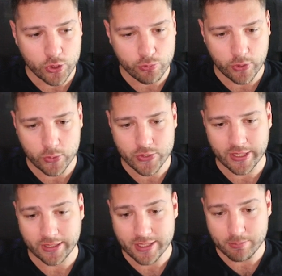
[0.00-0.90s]
which we
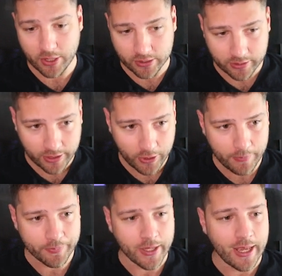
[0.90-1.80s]
use in this button
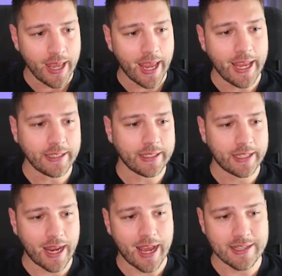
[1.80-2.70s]
here and
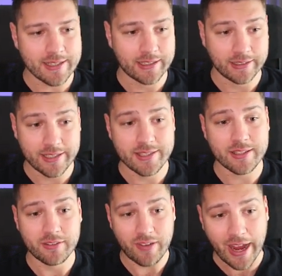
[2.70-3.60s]
it has a
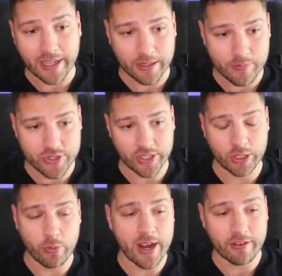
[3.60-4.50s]
list of items,
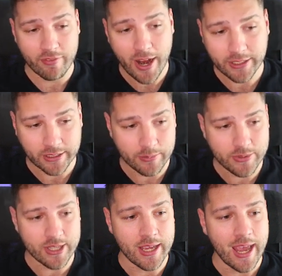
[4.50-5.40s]
an array of
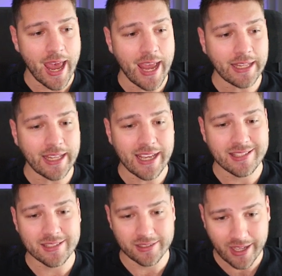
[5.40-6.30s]
items, and a
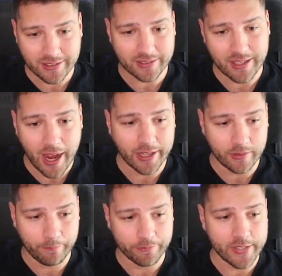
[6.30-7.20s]
selected
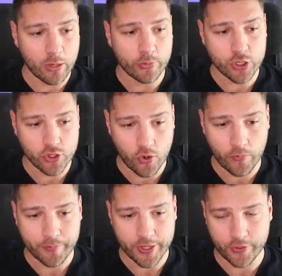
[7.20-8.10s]
item that we
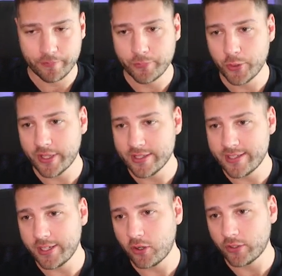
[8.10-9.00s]
show here. You can
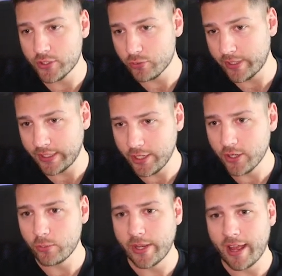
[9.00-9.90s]
see it on the screen
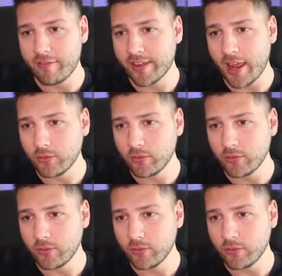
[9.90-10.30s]
here. We have